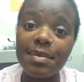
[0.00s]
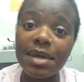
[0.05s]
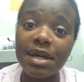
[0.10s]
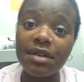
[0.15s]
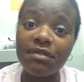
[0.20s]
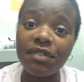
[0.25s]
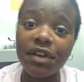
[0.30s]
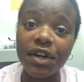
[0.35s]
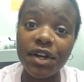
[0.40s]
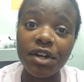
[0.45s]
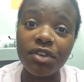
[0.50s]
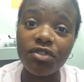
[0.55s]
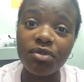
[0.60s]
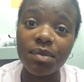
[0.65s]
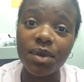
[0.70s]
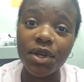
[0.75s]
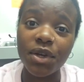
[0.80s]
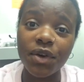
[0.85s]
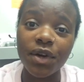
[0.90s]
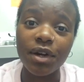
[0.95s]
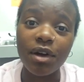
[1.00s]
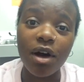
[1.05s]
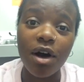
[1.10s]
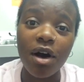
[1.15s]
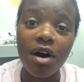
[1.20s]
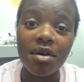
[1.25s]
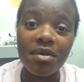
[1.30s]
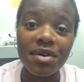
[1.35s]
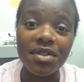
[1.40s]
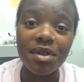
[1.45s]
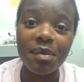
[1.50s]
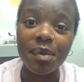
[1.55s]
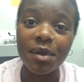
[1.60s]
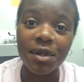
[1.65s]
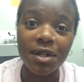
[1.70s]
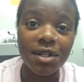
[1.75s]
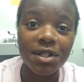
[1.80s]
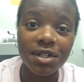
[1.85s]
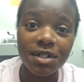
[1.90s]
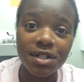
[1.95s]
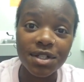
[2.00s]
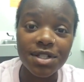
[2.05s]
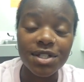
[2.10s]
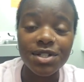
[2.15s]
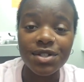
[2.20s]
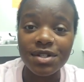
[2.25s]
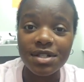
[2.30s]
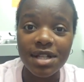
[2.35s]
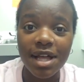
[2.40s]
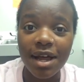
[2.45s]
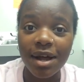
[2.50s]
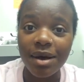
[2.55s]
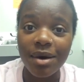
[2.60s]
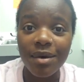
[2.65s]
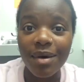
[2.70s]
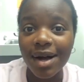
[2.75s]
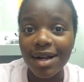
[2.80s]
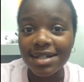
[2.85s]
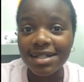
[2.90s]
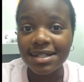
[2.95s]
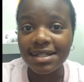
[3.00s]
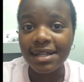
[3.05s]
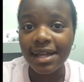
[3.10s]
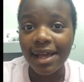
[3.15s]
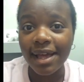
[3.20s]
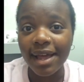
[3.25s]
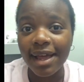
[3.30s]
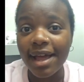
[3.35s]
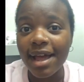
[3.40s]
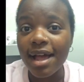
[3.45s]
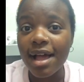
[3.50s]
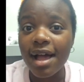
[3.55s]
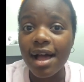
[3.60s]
I'm not very familiar at all with the political issues that go on today.